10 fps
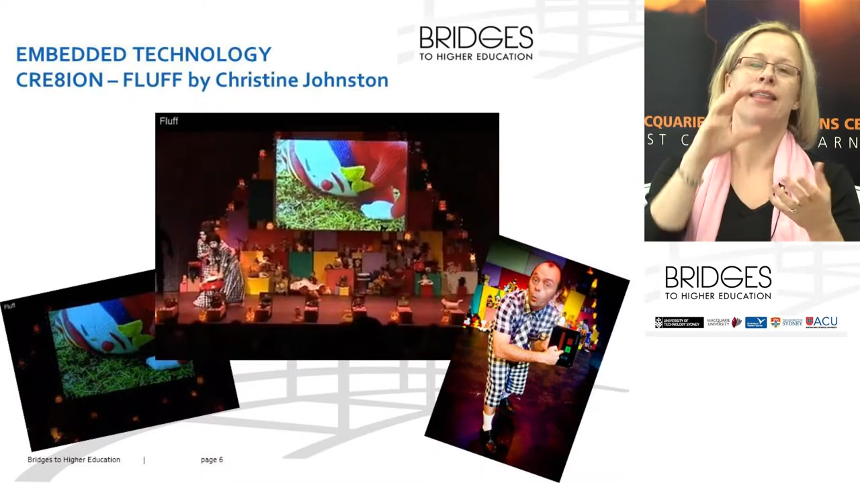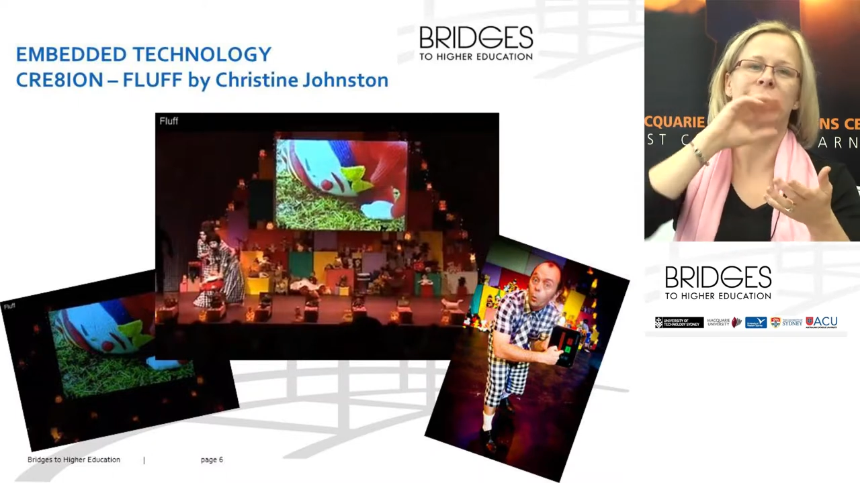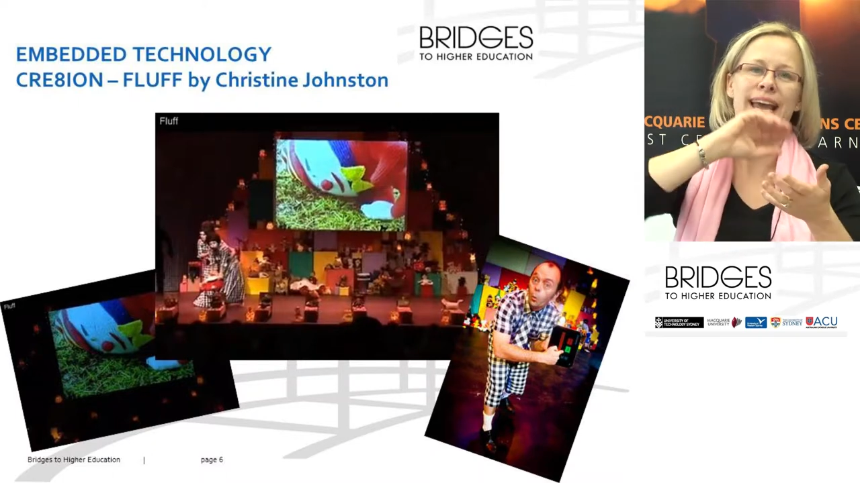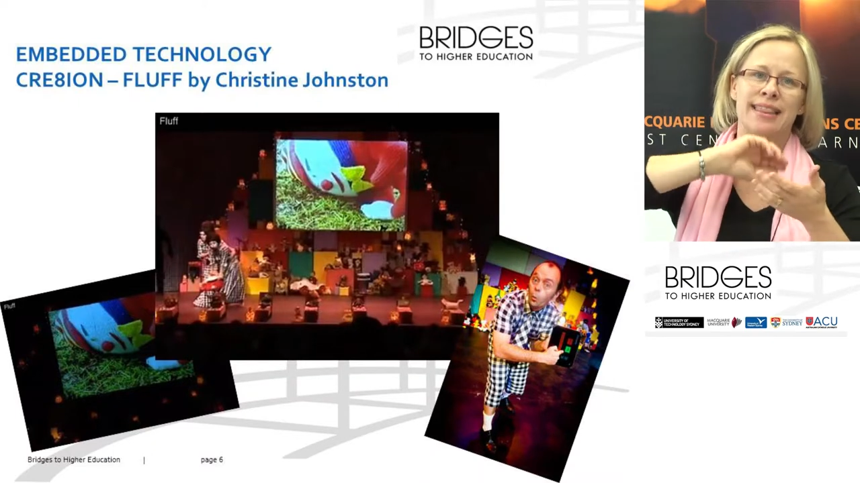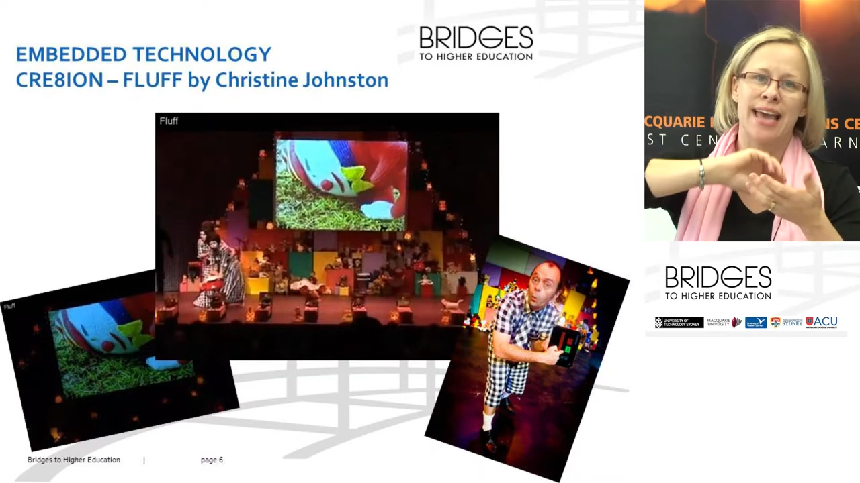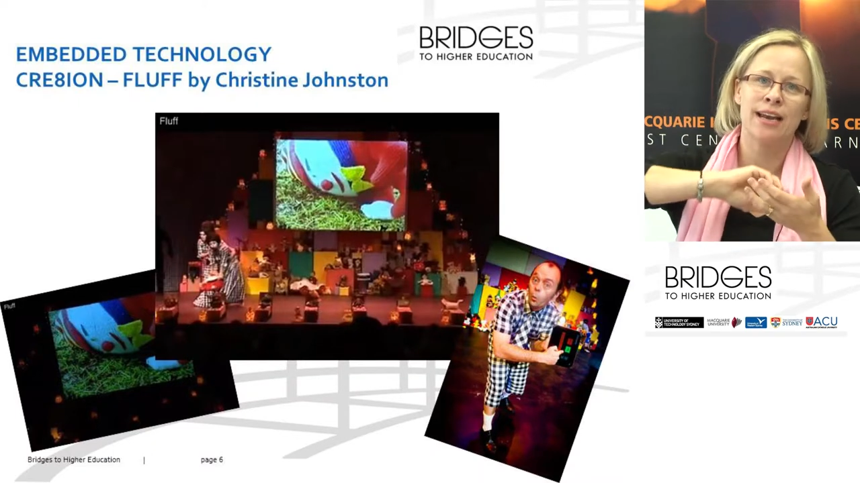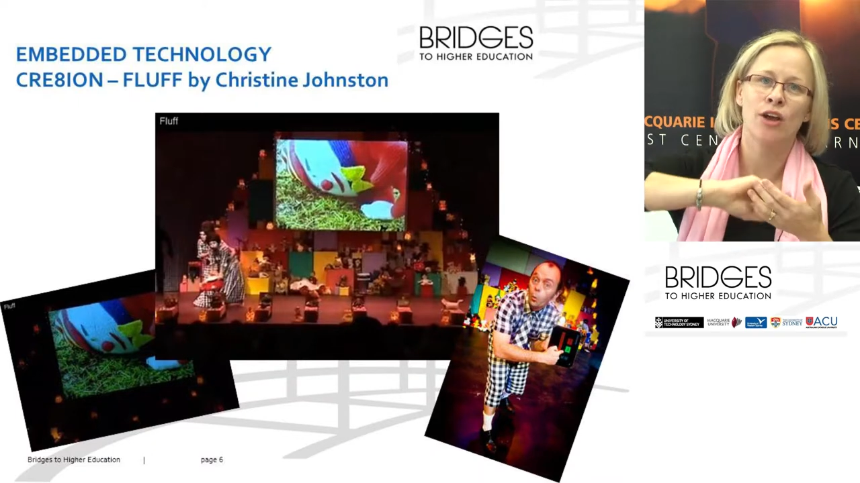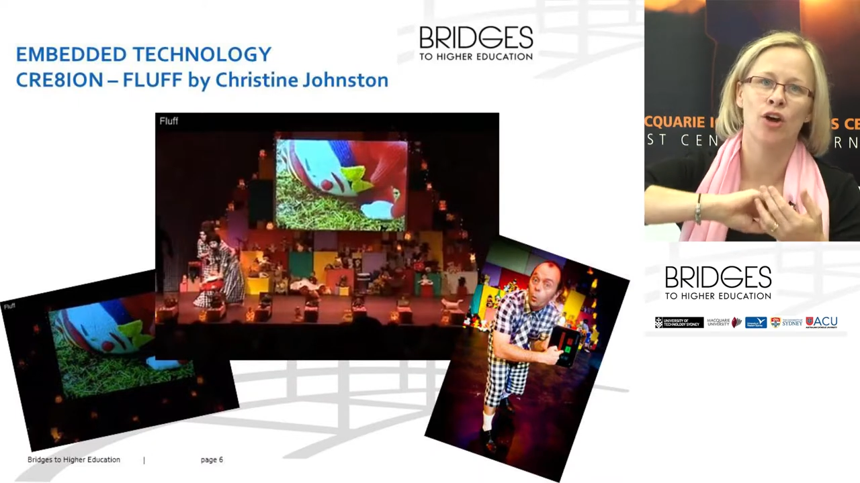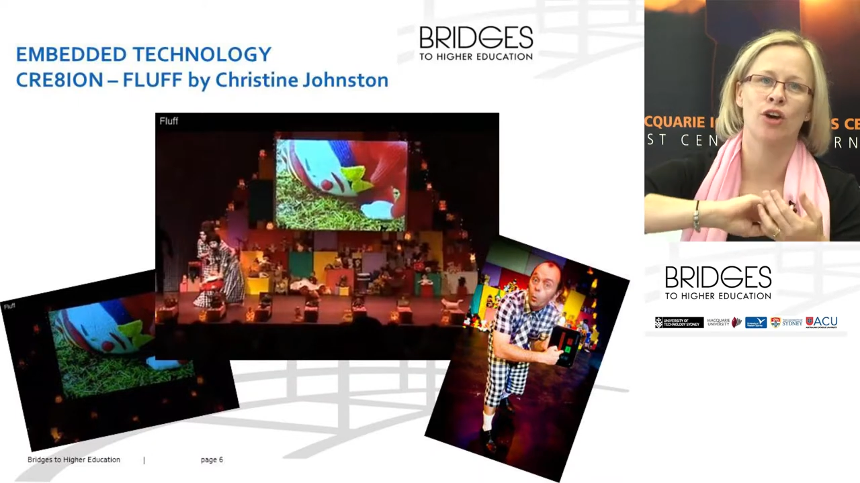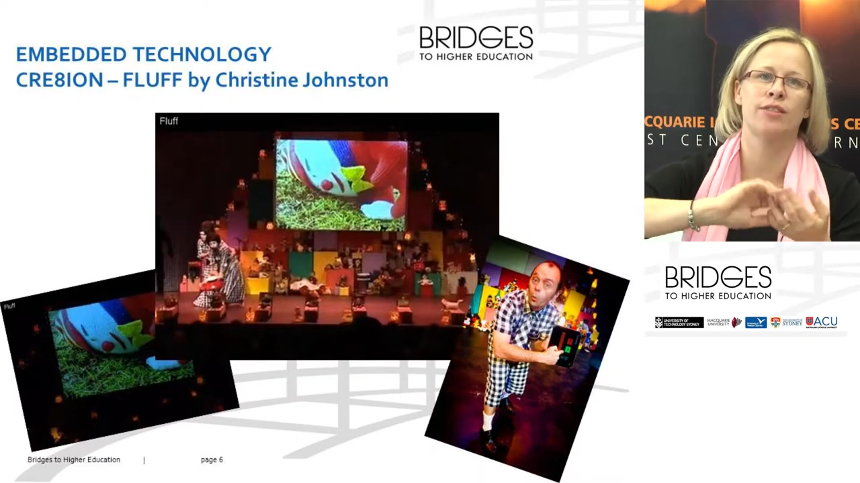they then
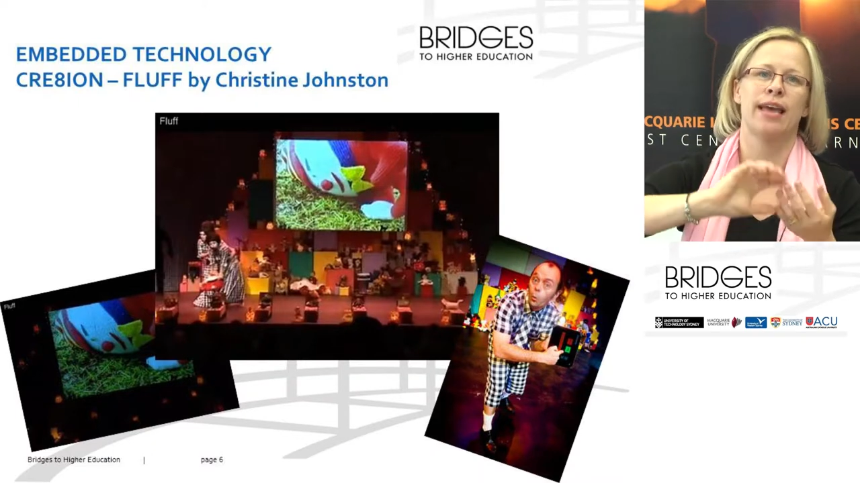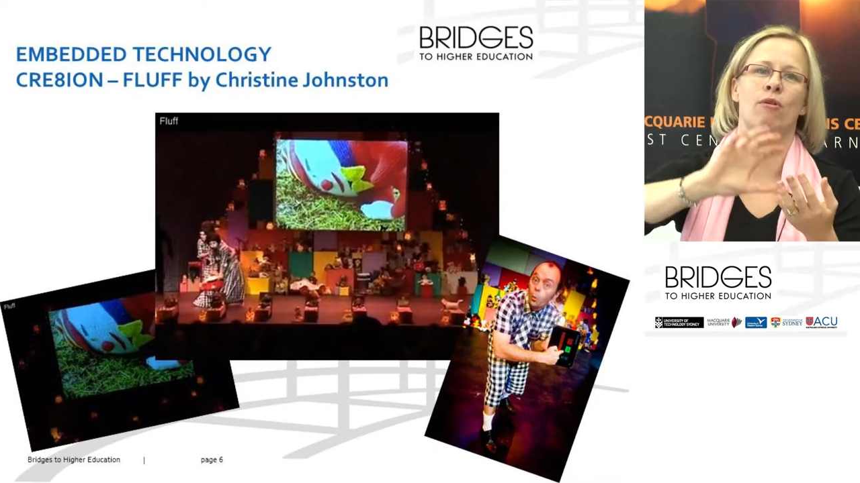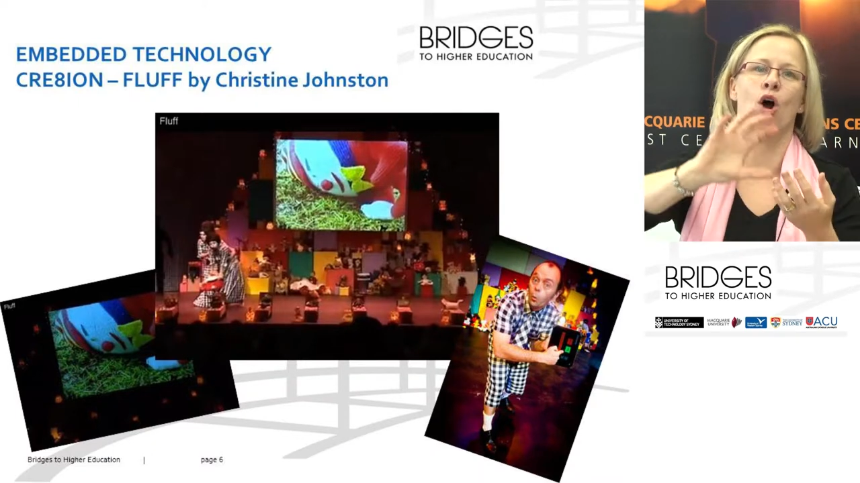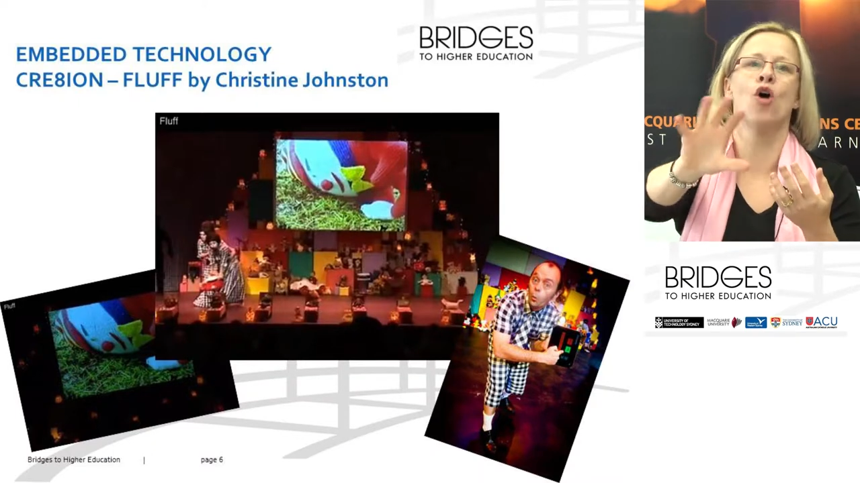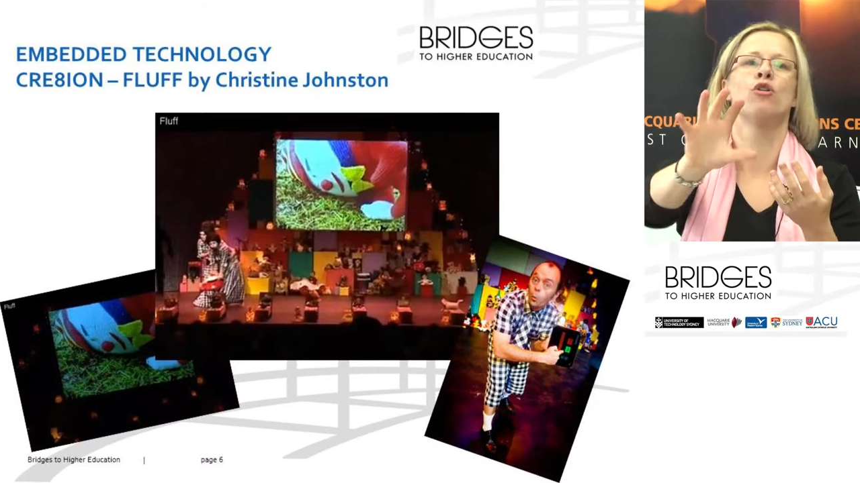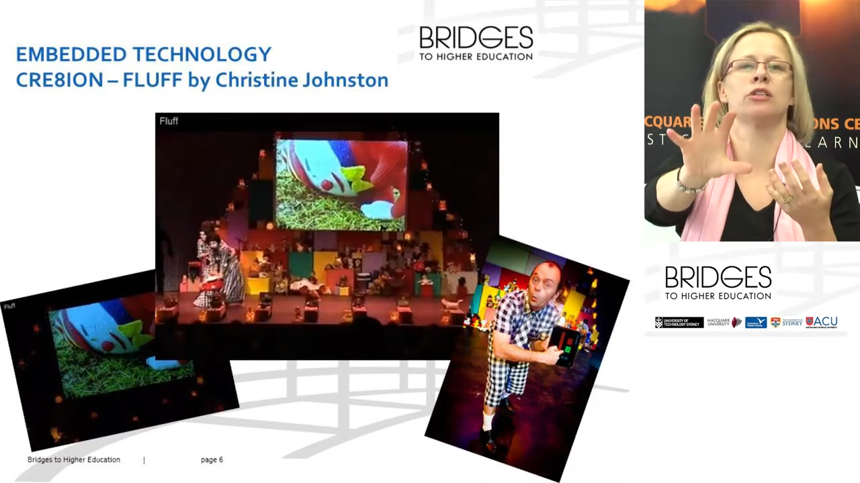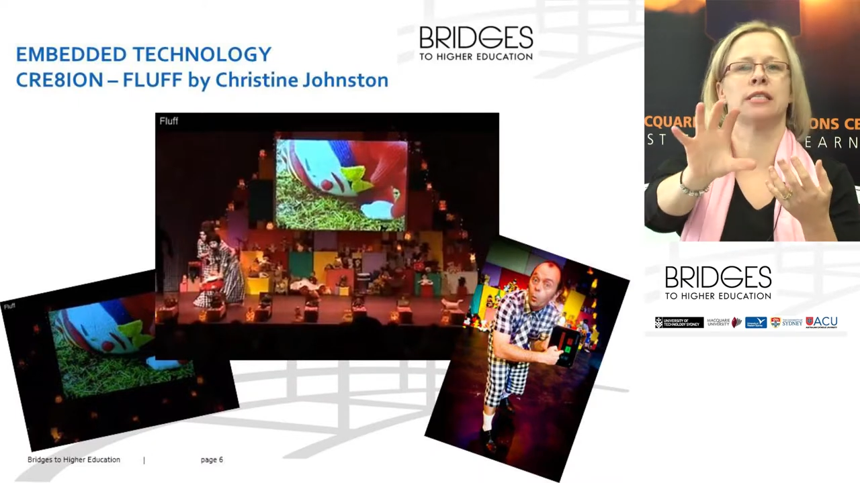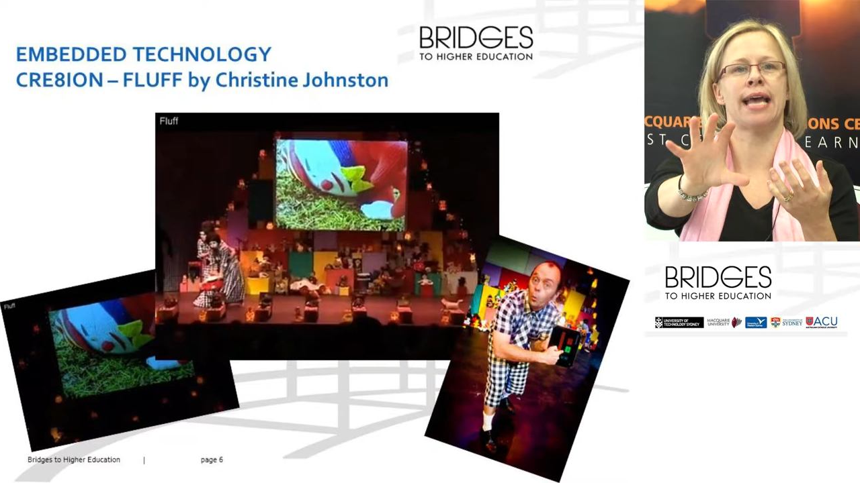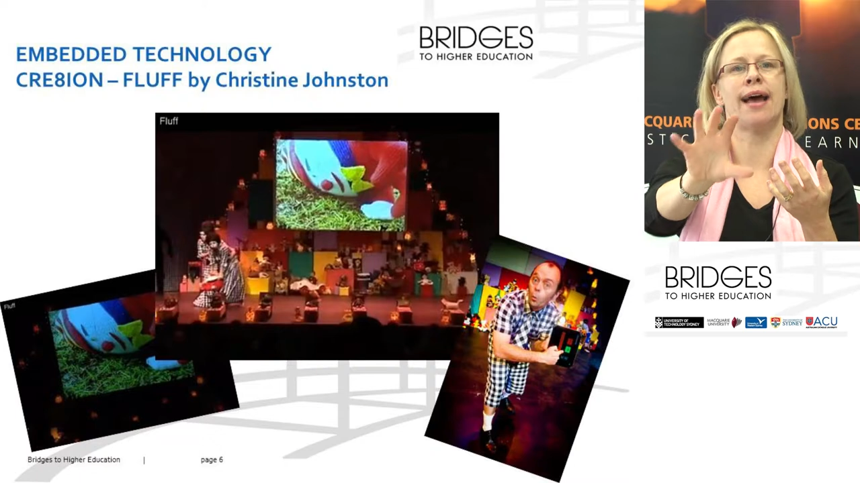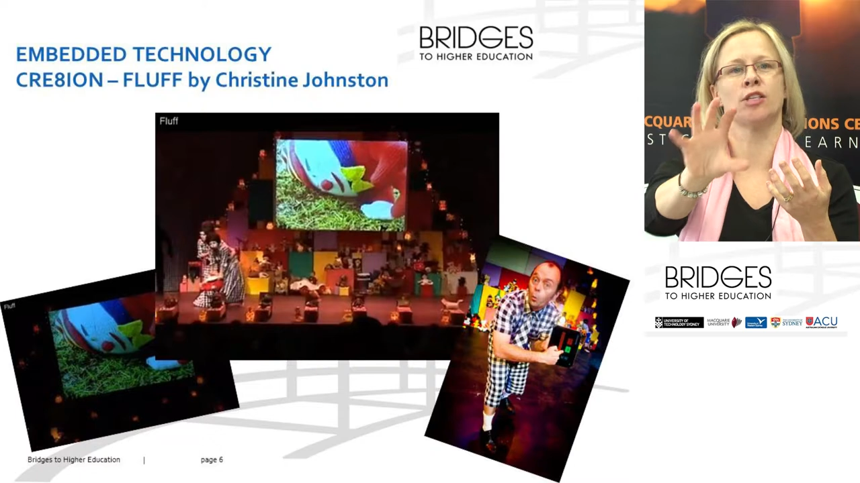heard their own
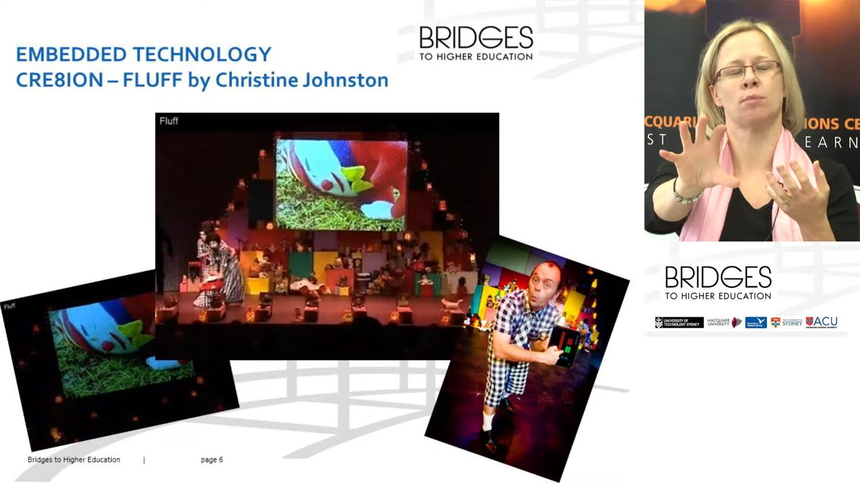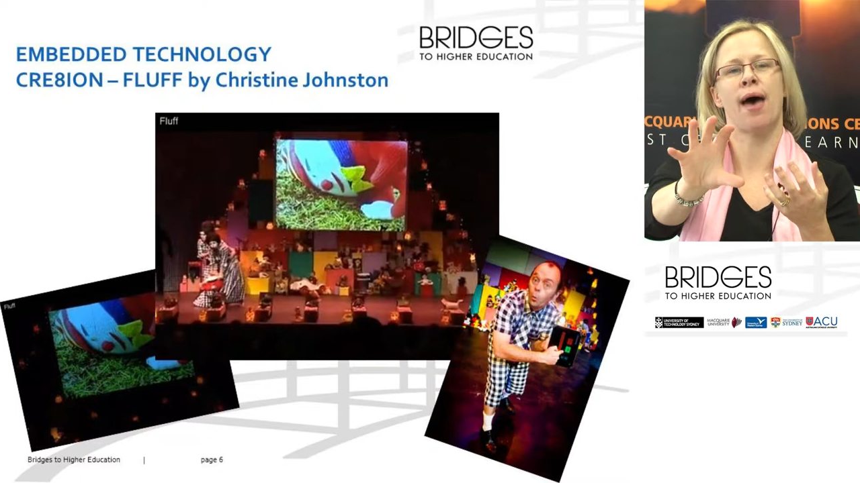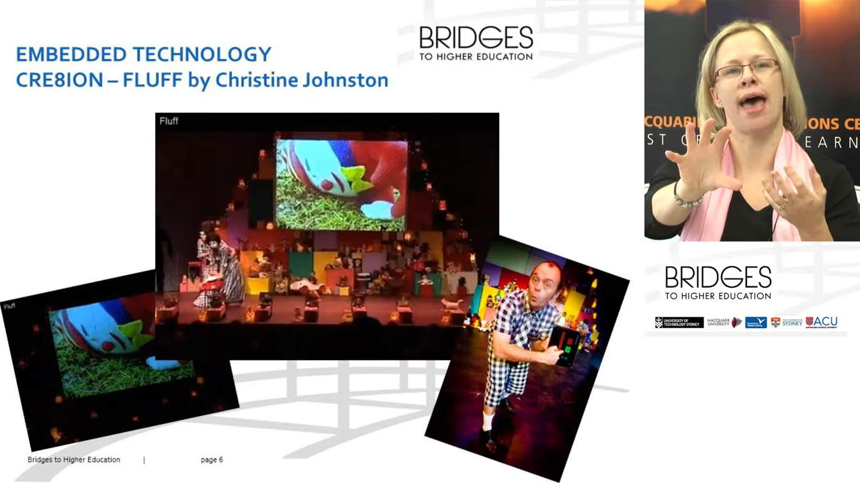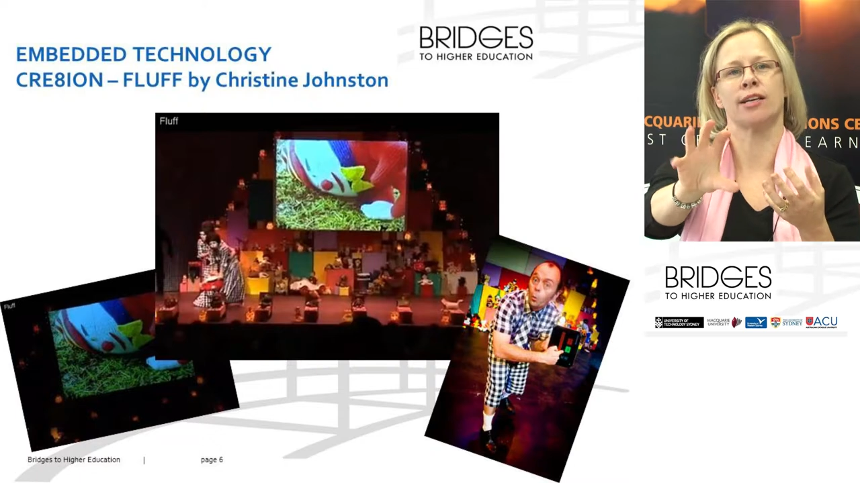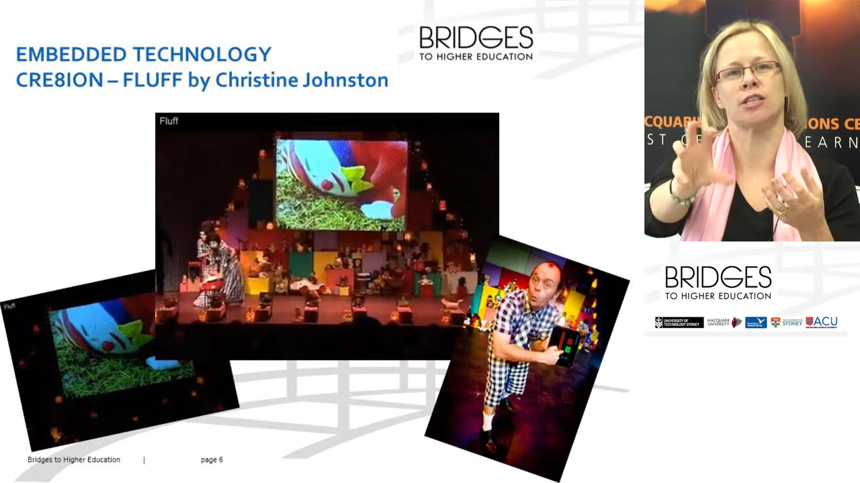sounds back.